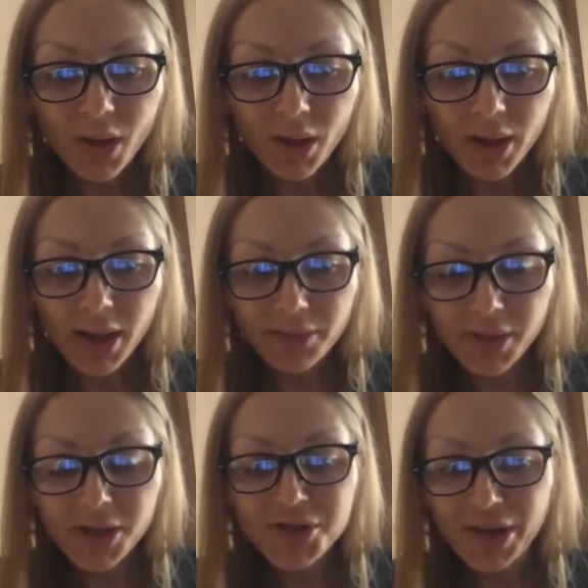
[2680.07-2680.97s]
and
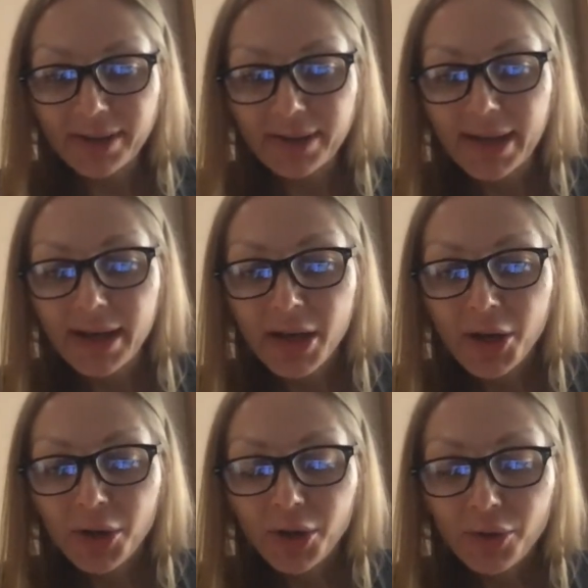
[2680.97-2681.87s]
diligently
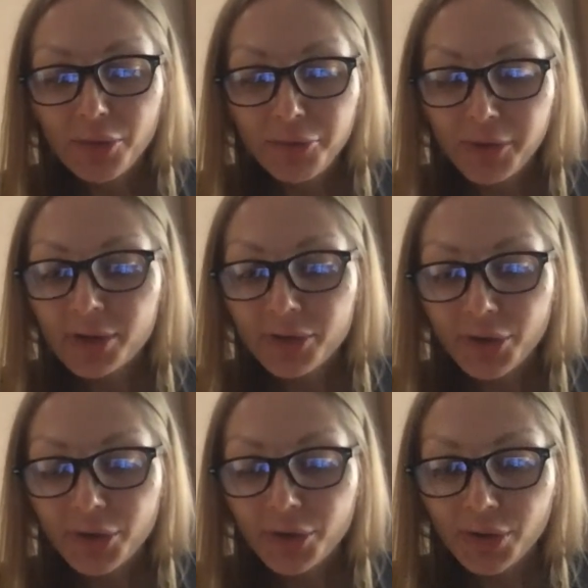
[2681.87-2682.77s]

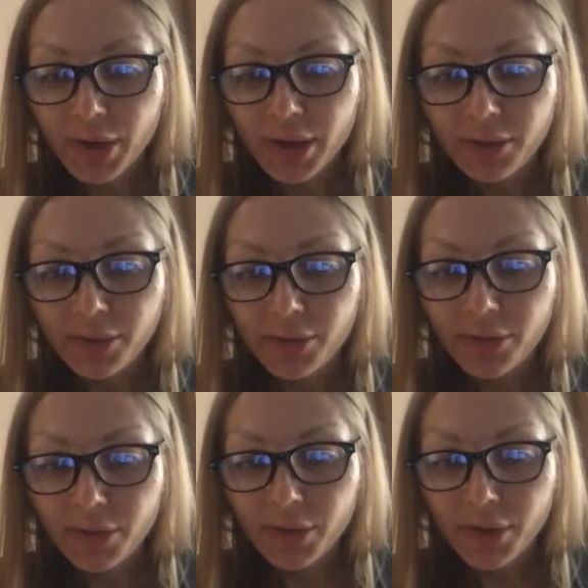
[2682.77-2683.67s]
filter and
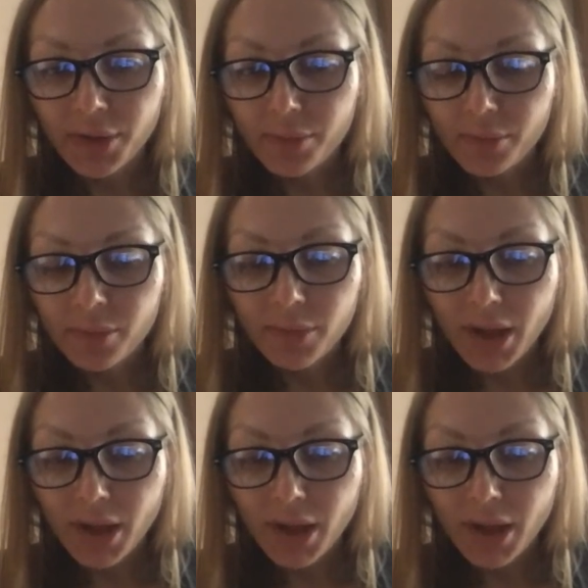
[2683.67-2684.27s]
um,